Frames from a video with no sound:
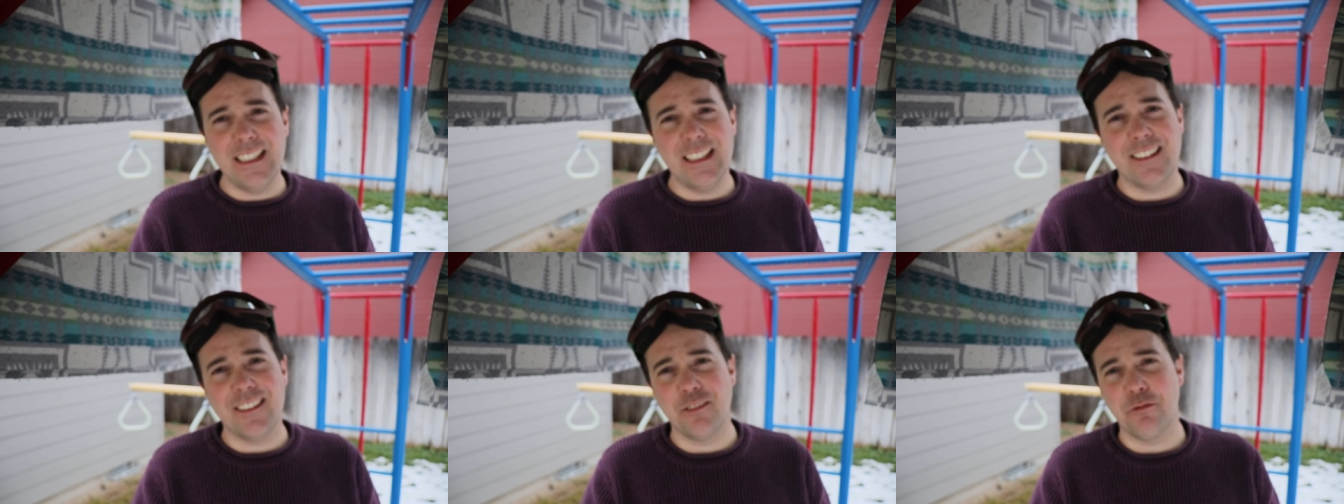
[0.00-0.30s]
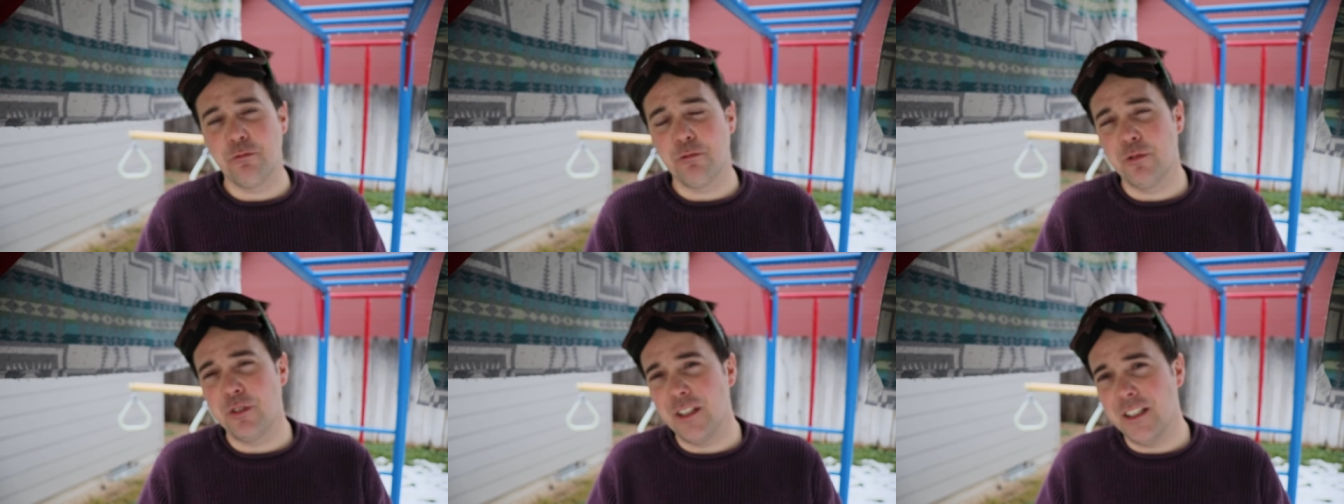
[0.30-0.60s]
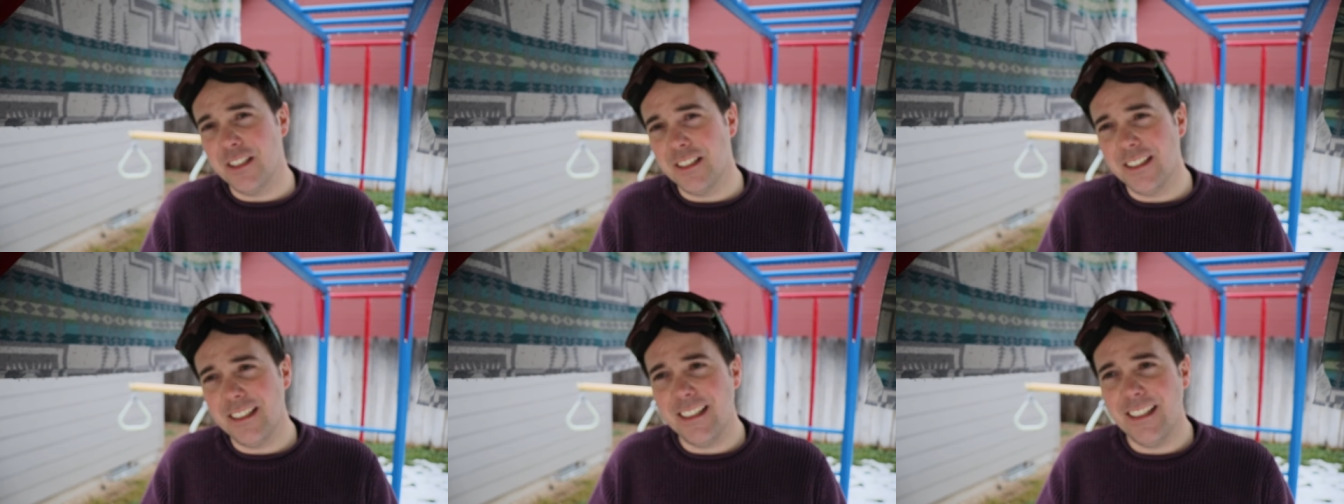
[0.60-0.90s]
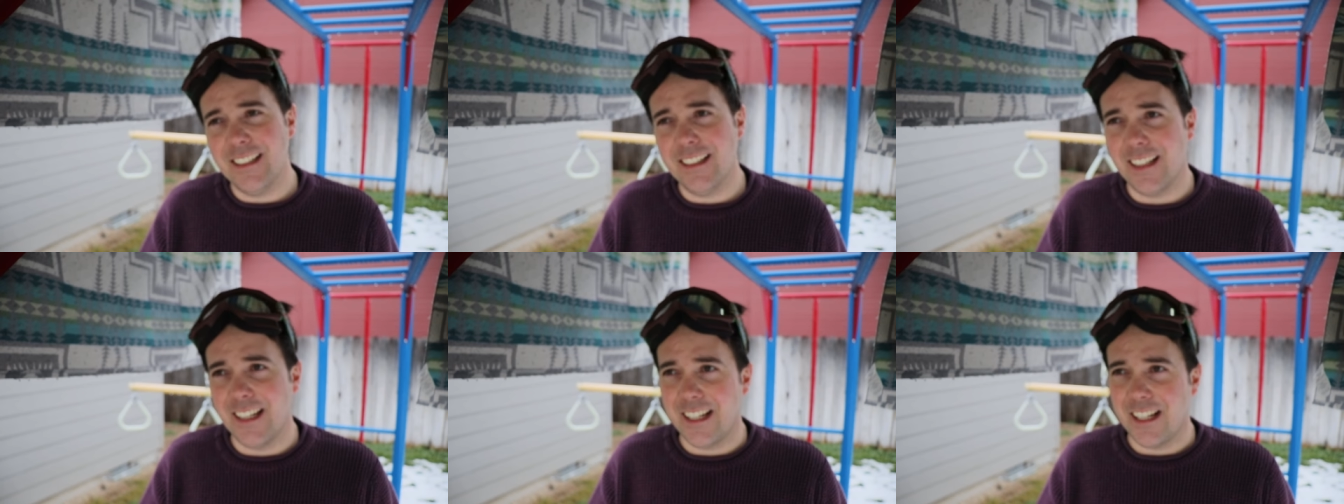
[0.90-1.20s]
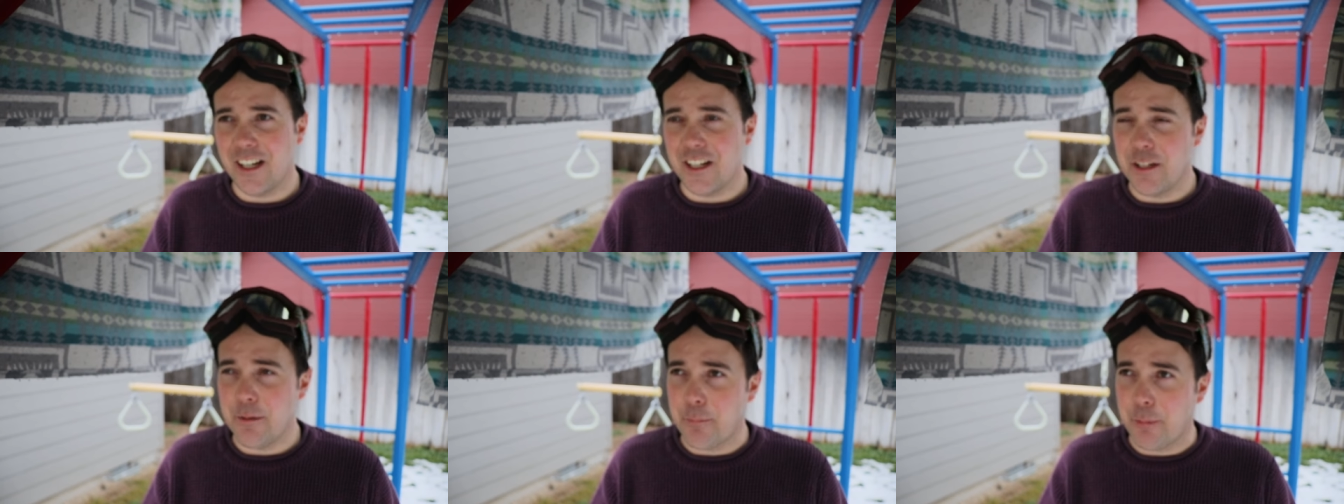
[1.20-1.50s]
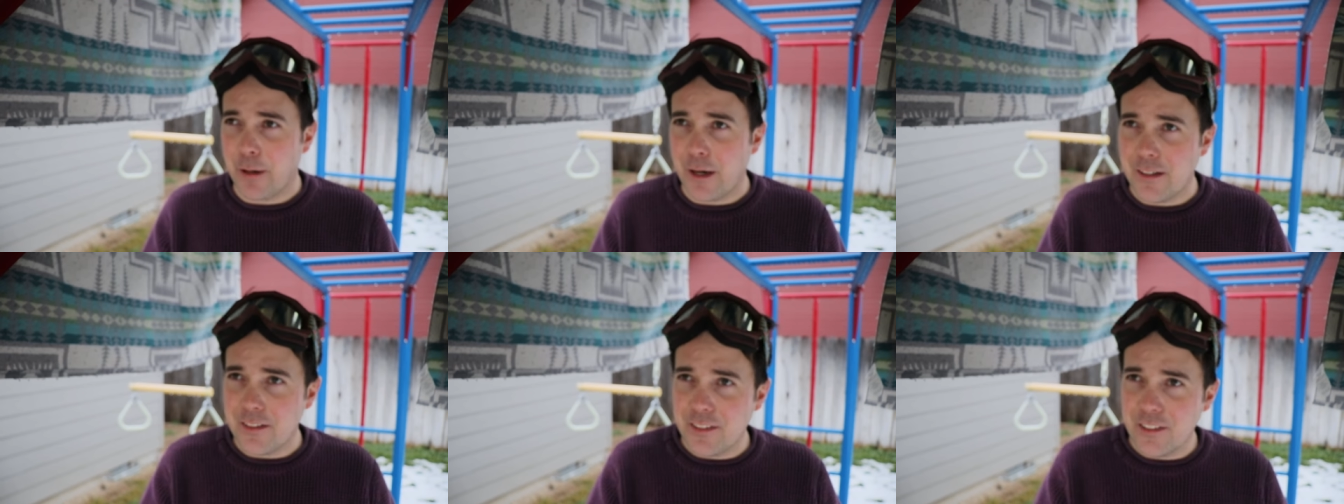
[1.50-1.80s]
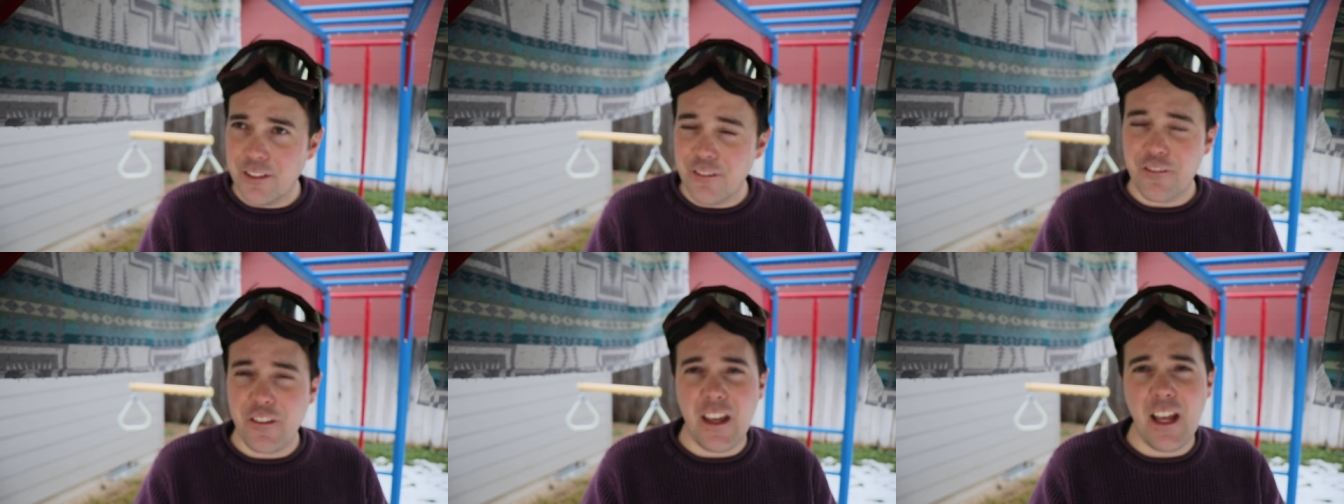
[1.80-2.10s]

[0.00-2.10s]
it's really like unimpressive.